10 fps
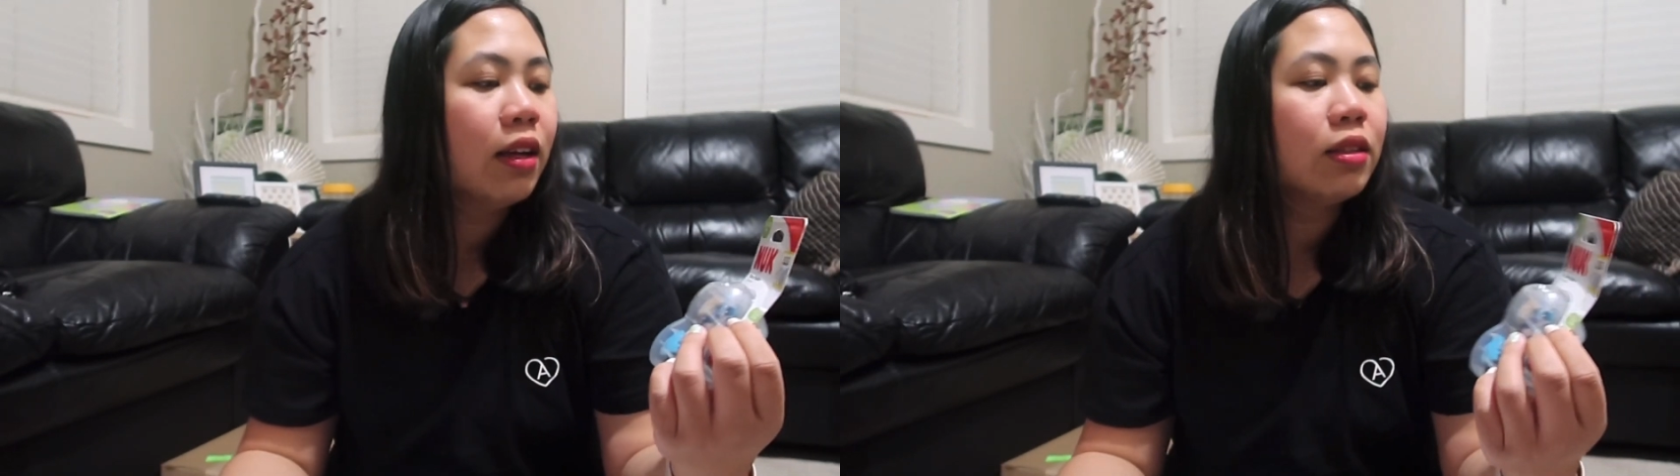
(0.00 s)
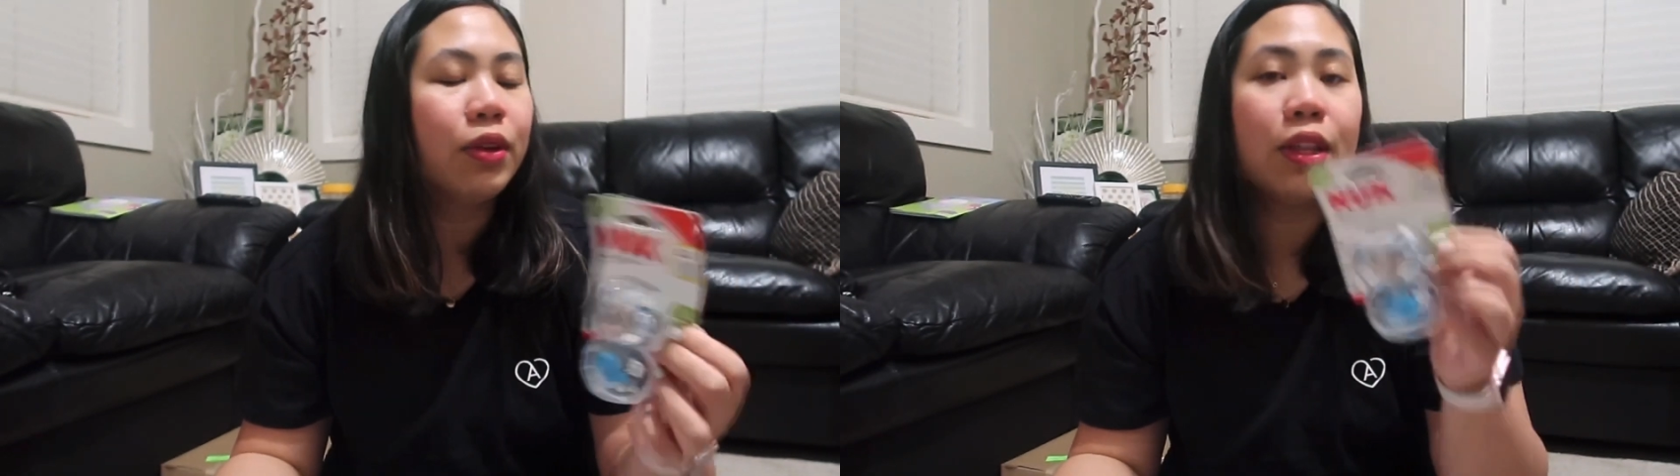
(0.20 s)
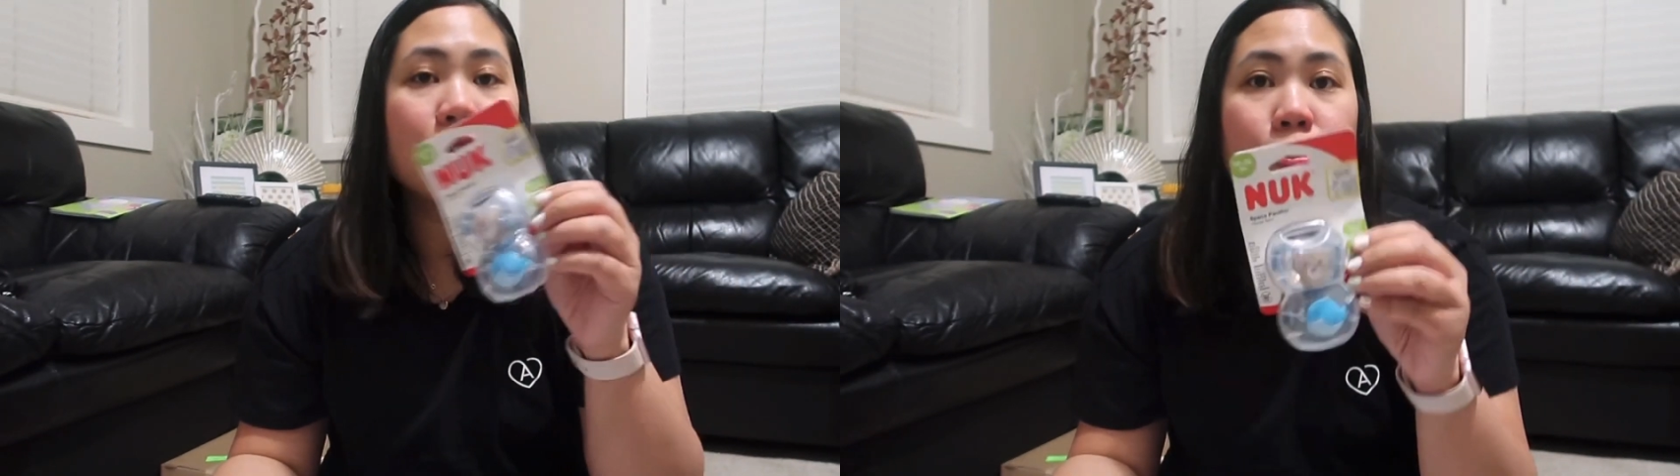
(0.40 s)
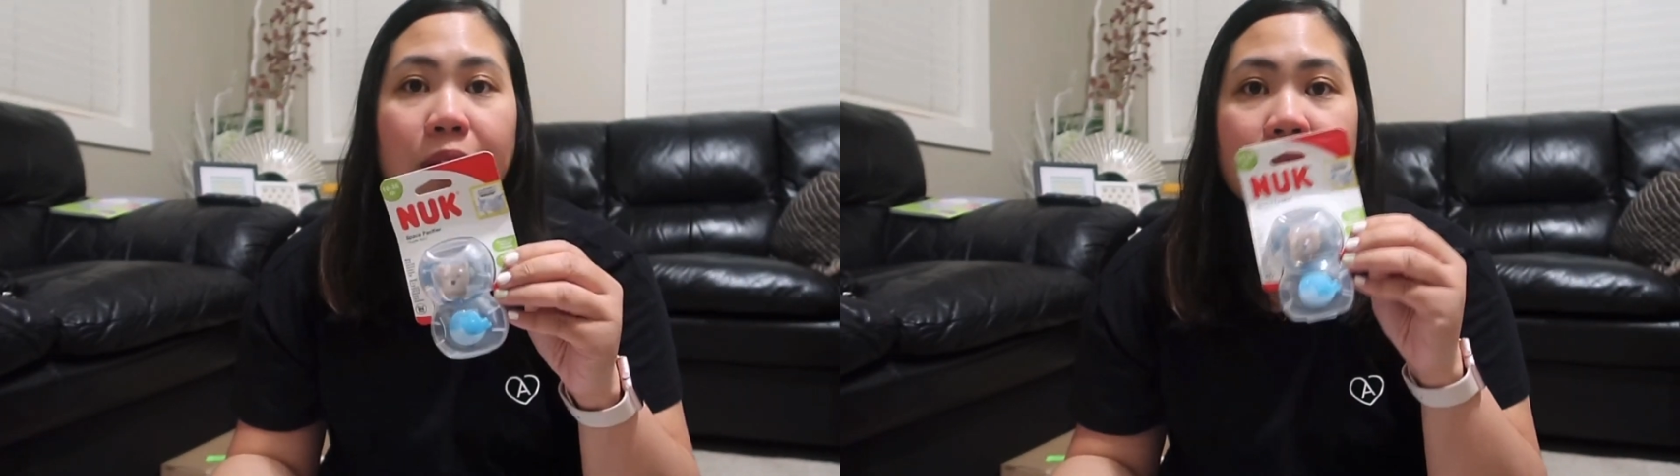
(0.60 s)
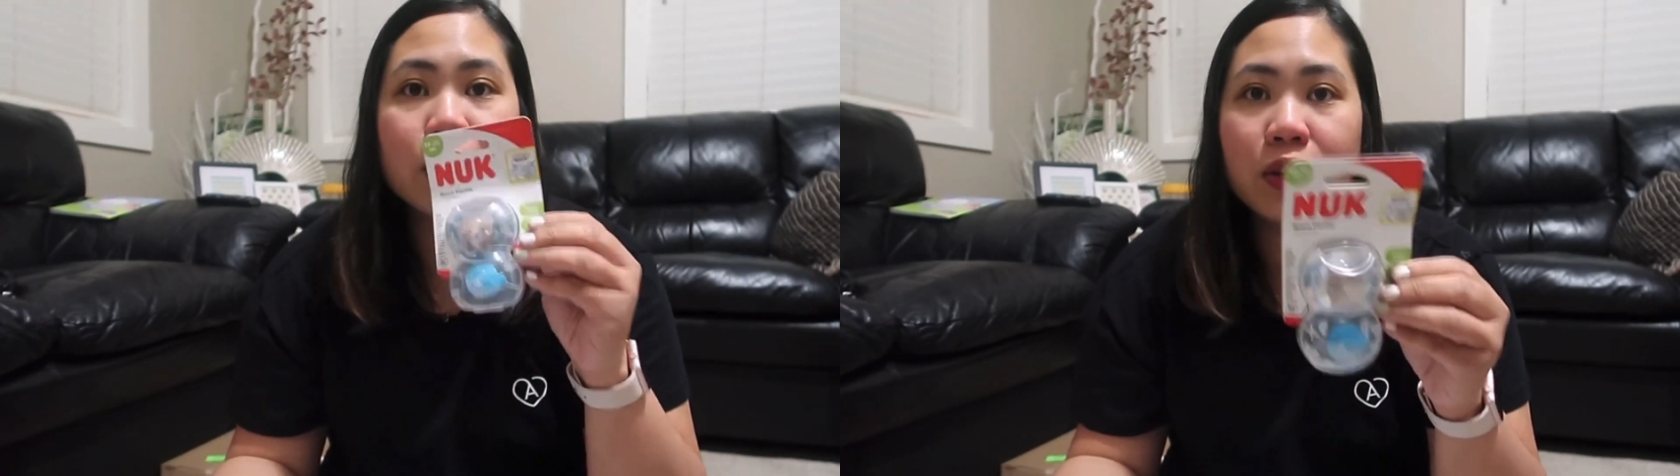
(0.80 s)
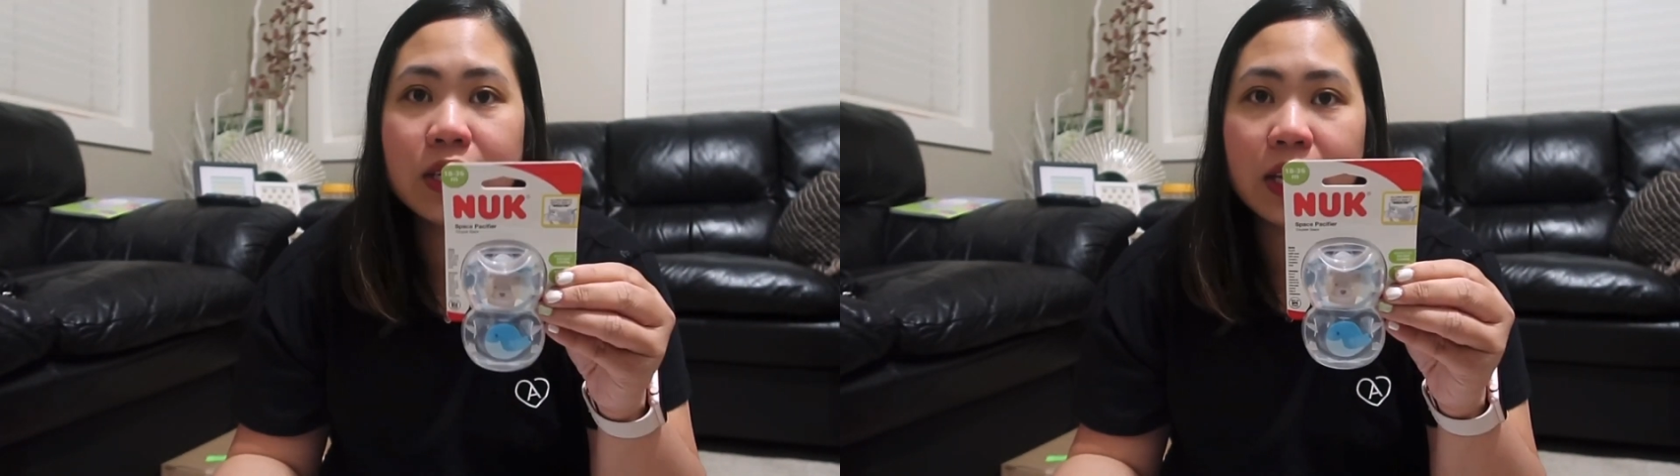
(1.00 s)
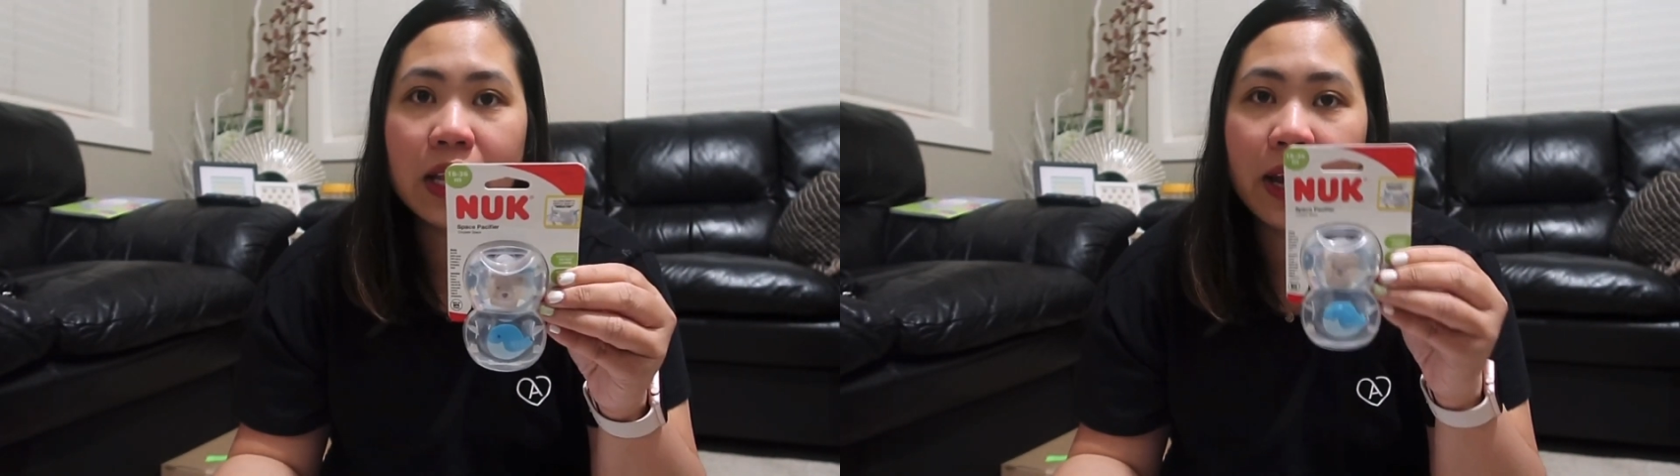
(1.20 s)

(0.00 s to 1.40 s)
So, this one is on sale.